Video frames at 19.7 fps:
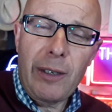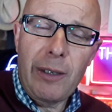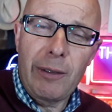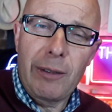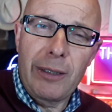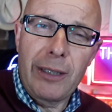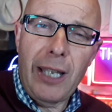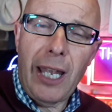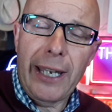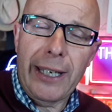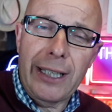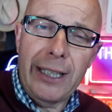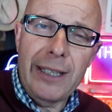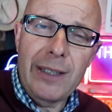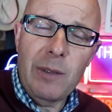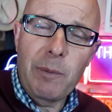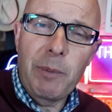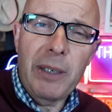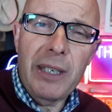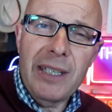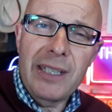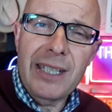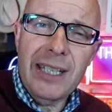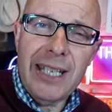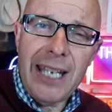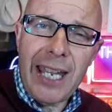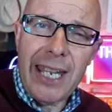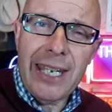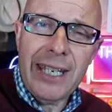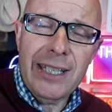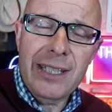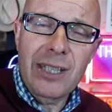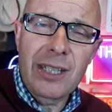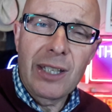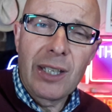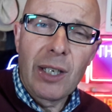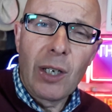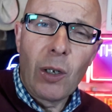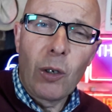likely to be delayed
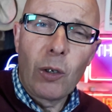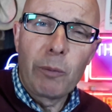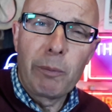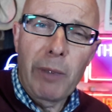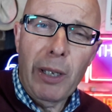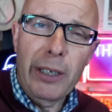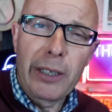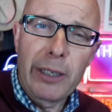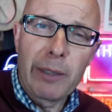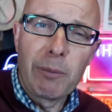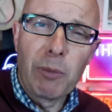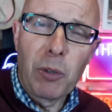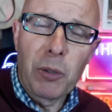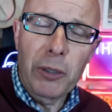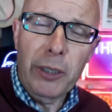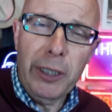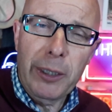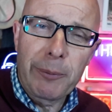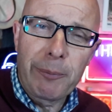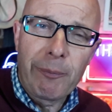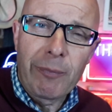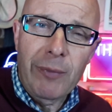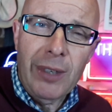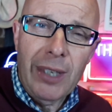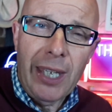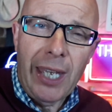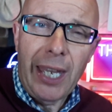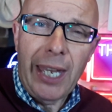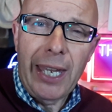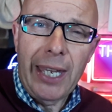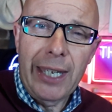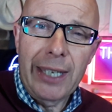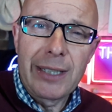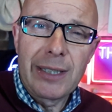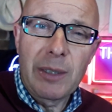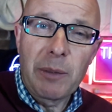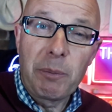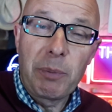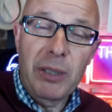on Monday morning
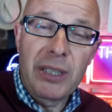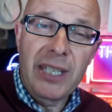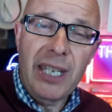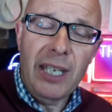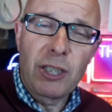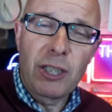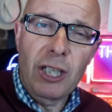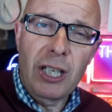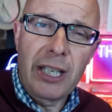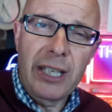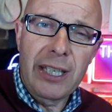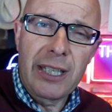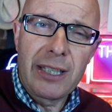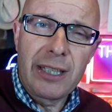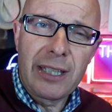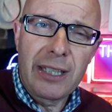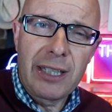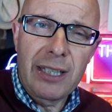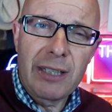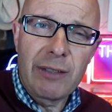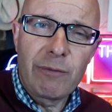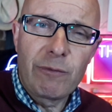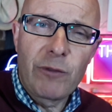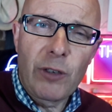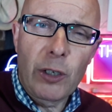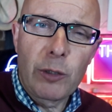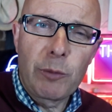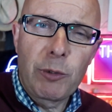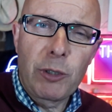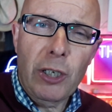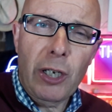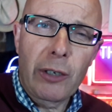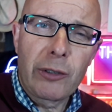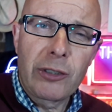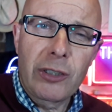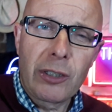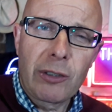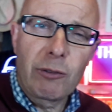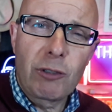and potentially the Vobes show.
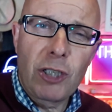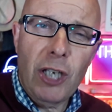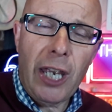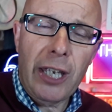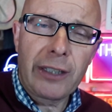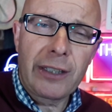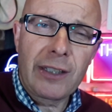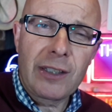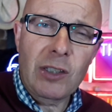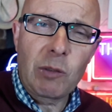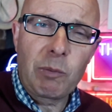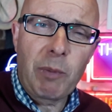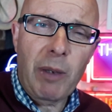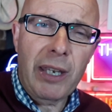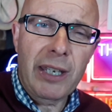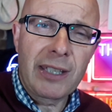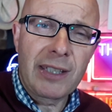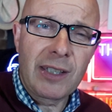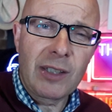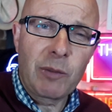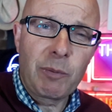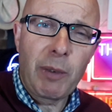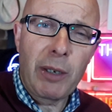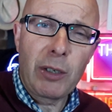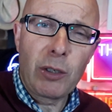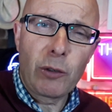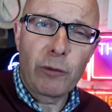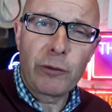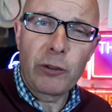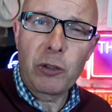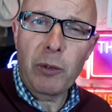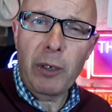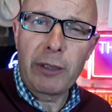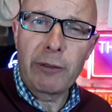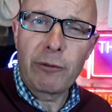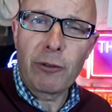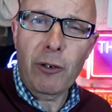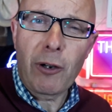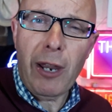So check this space. It's been off for
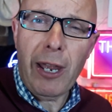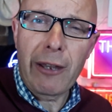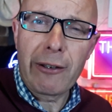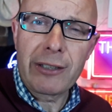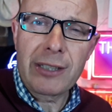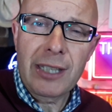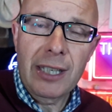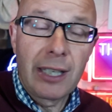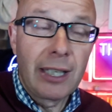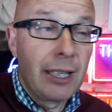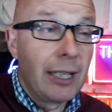24 hours.